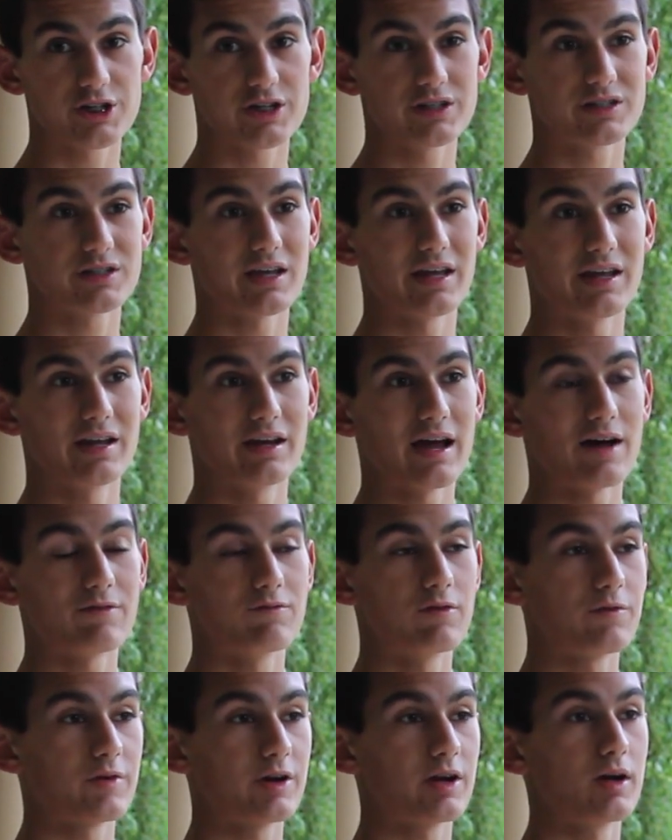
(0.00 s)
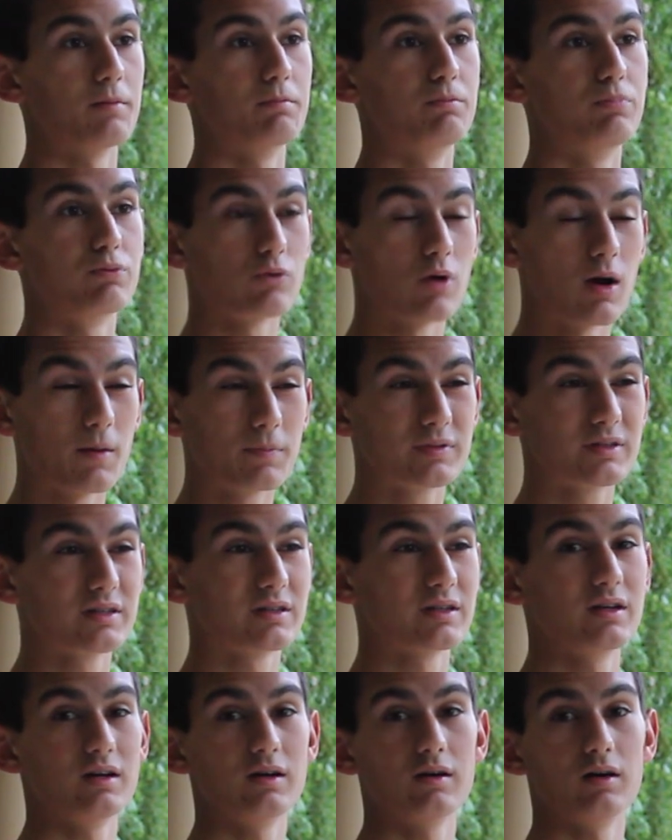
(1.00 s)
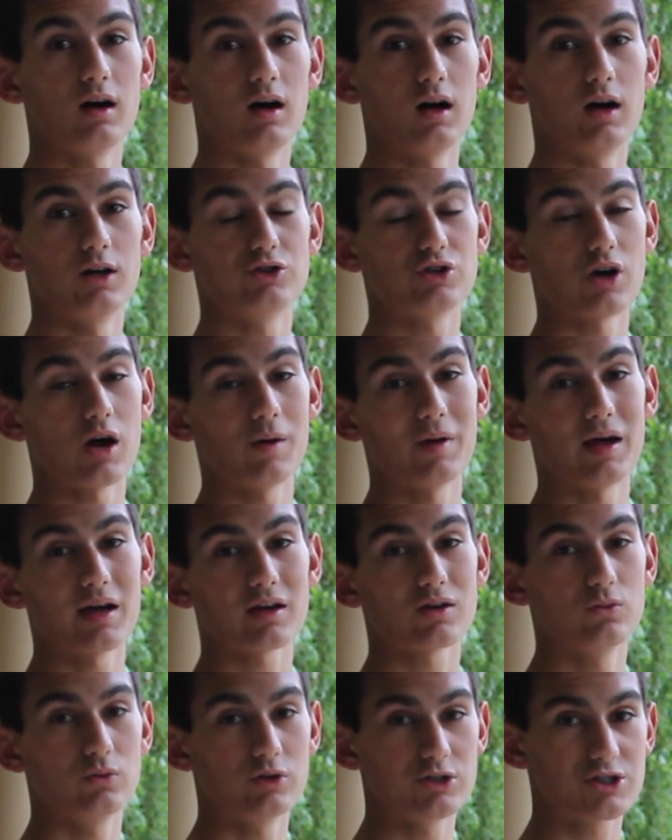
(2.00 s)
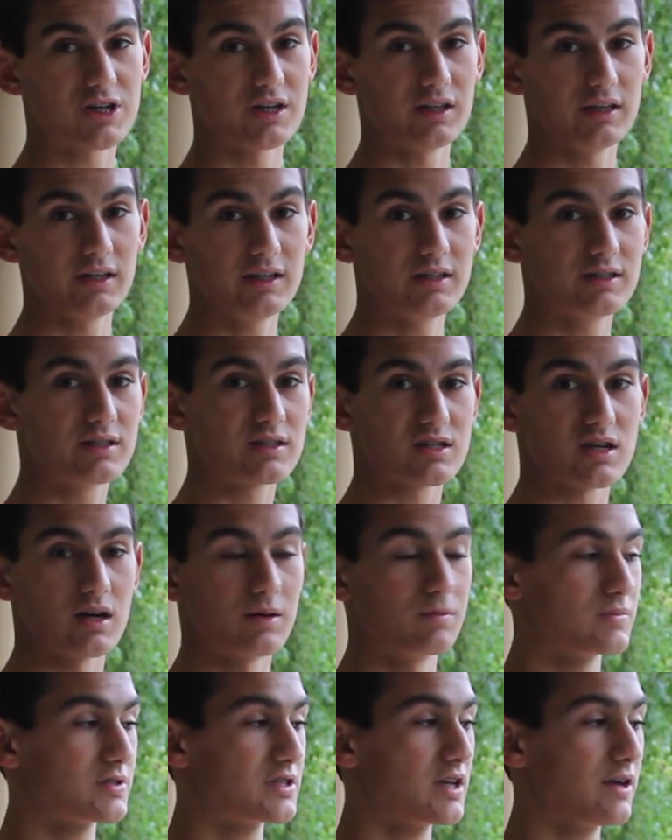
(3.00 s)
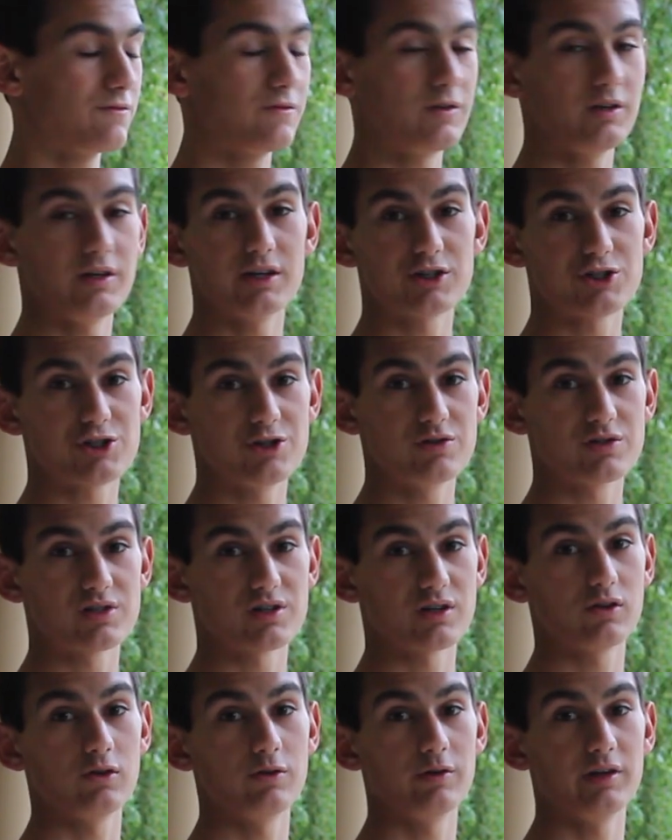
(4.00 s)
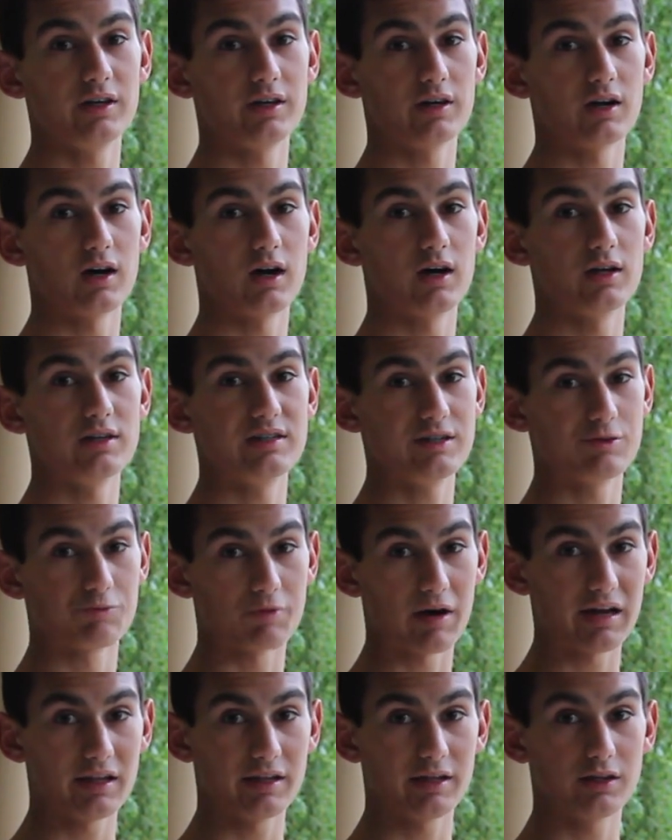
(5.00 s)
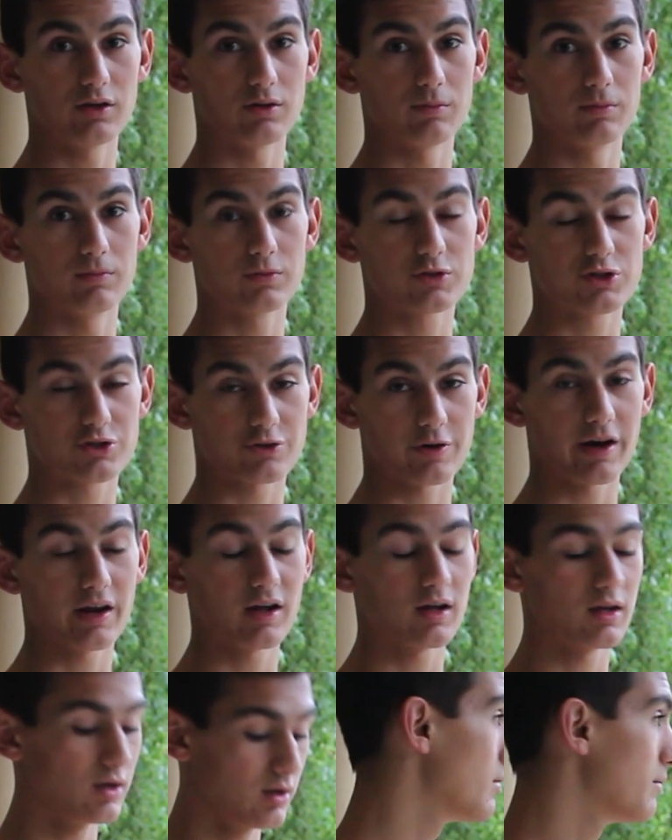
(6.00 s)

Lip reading: it and have a very abrupt drawback, which can lead to some safety issues, including derailing your string.